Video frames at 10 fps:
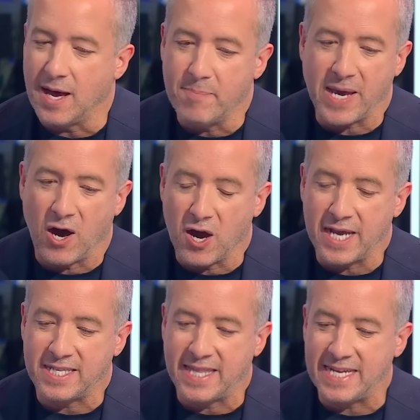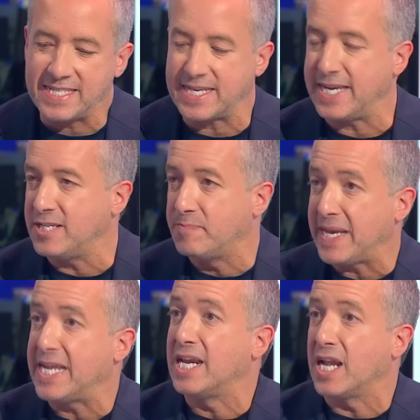behind this, and he's
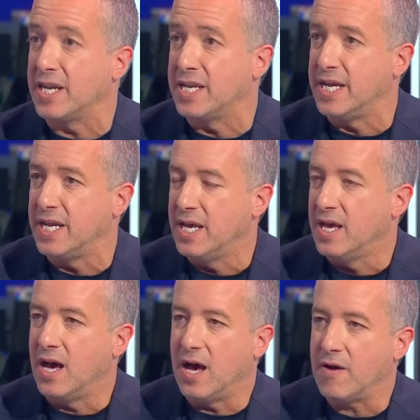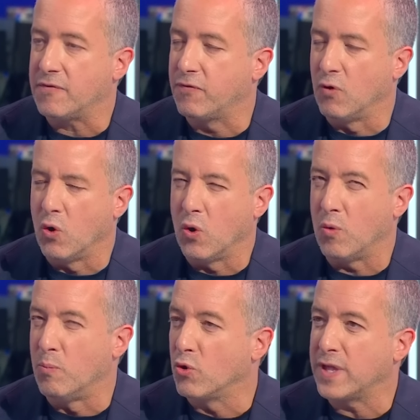been in London for
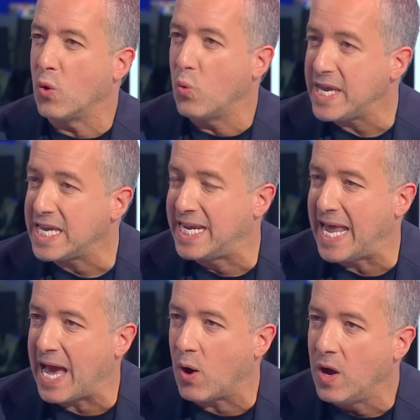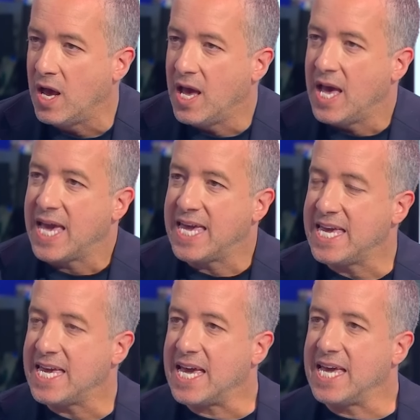more than a week now.
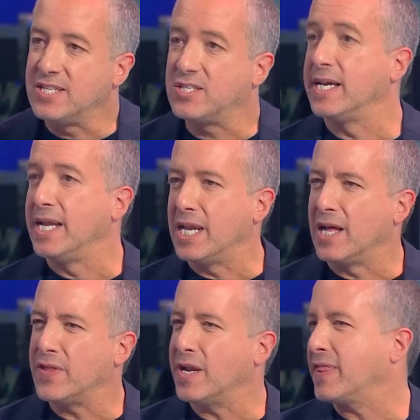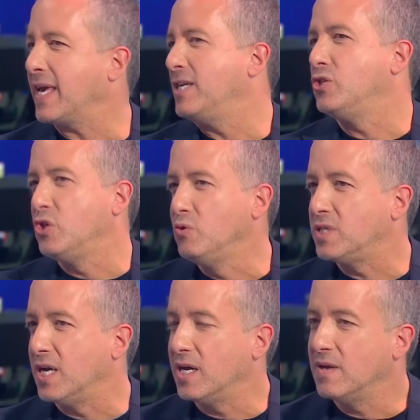He is still in London. I think he's due
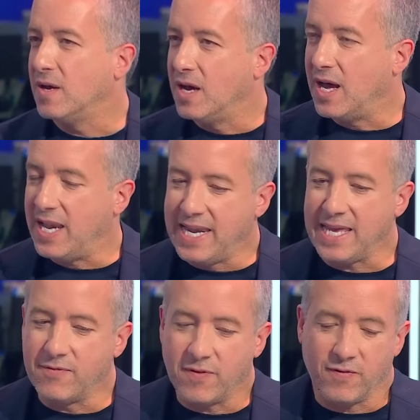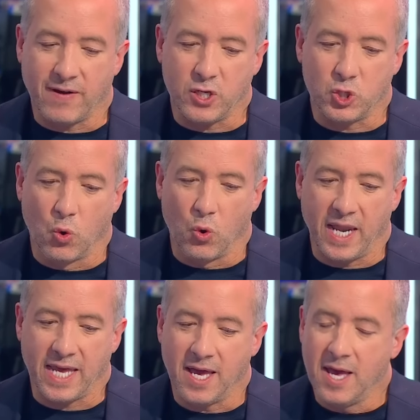to leave very
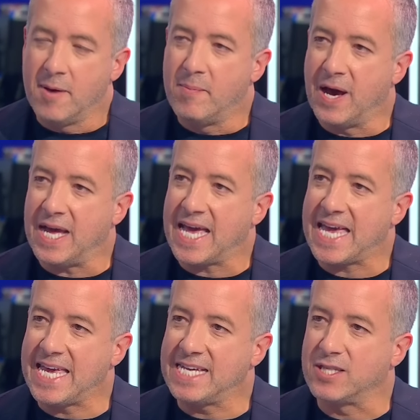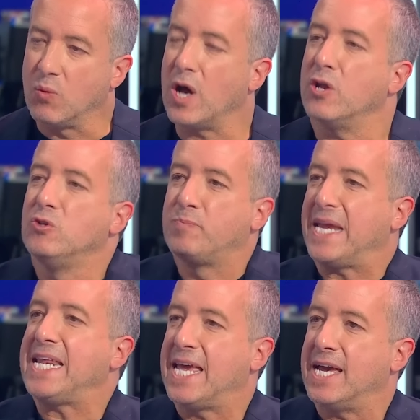shortly. But he is the one who's
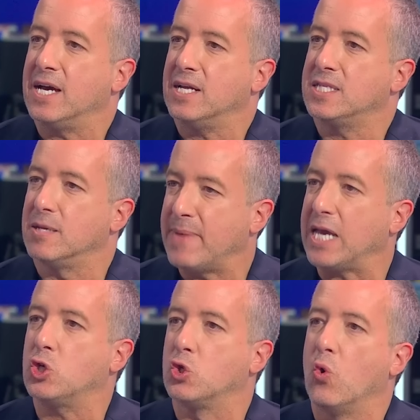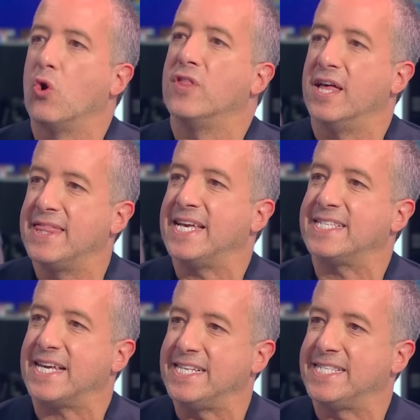been here to make sure that
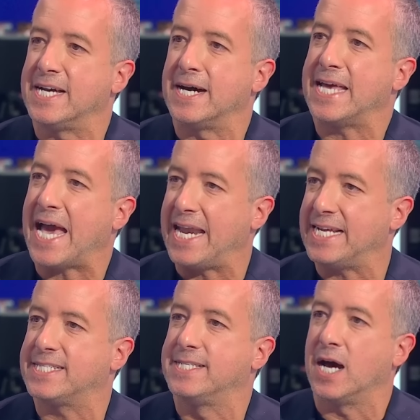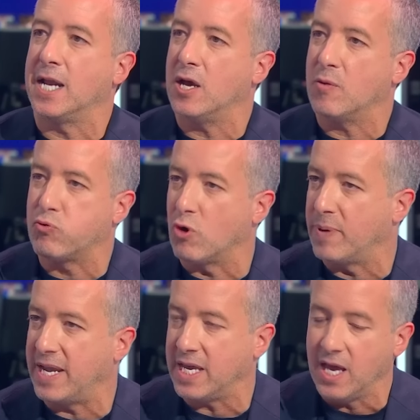this is done and it's done
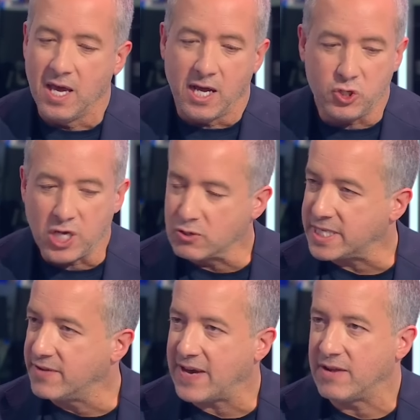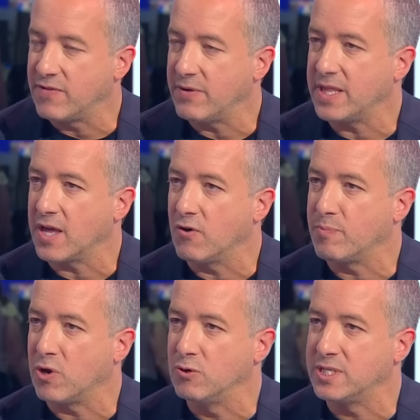properly. And Chelsea have had a very thorough
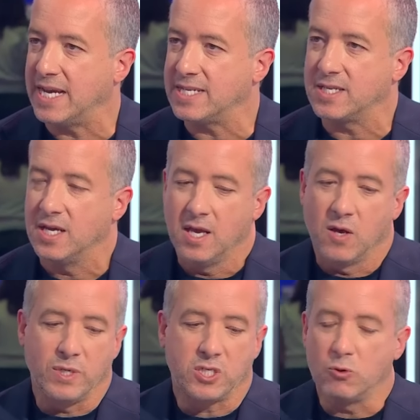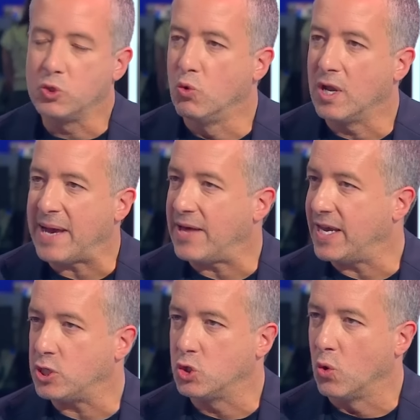process. We told you all about
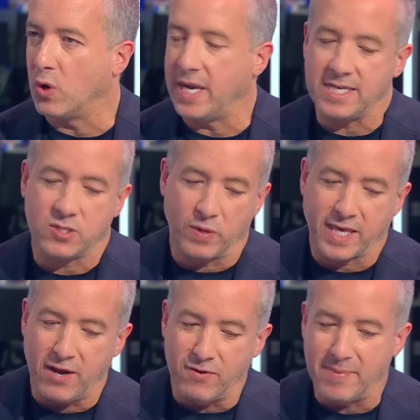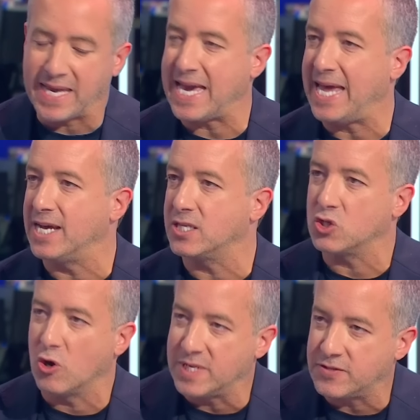their shortlist with Kieran McKenna,
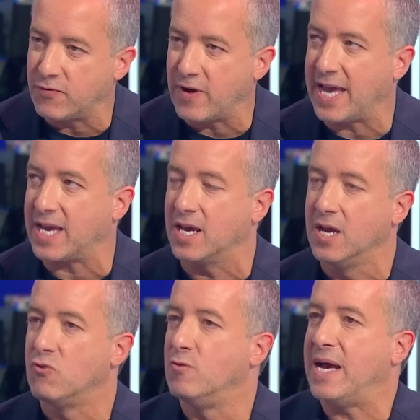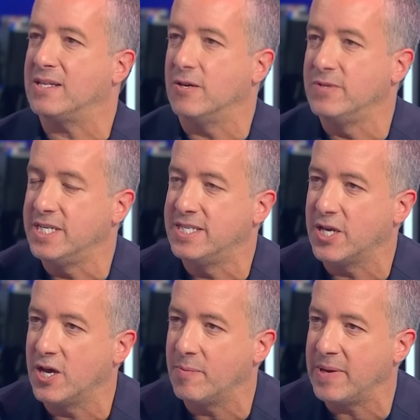Thomas Frank, Roberto De
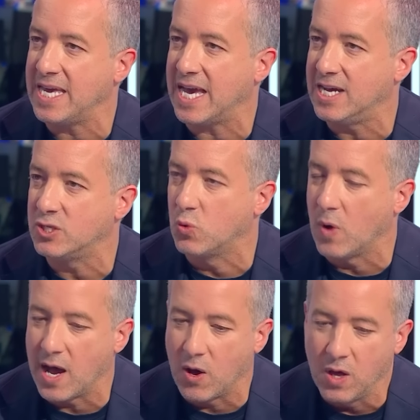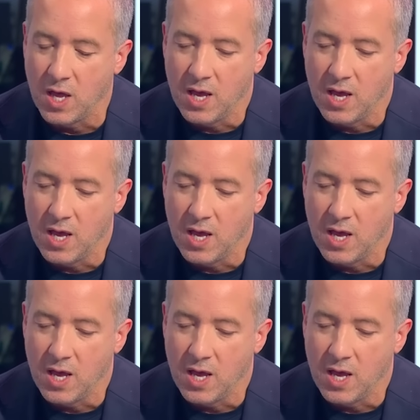Zerbi as well.